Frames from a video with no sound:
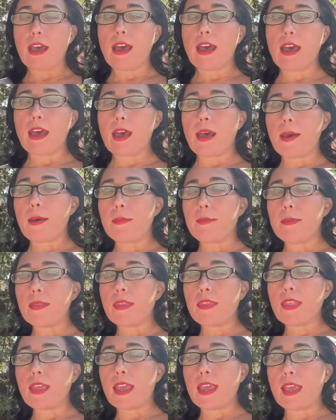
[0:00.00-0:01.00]

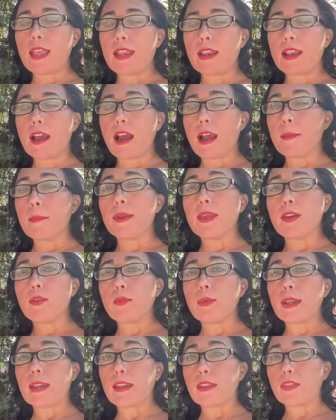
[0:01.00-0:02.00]
then I'm going to
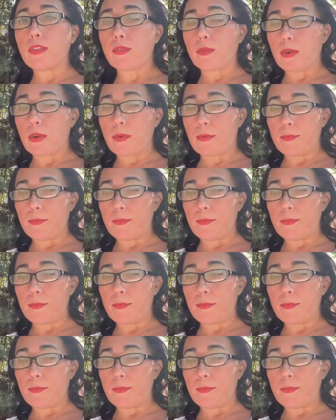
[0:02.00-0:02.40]
read it through.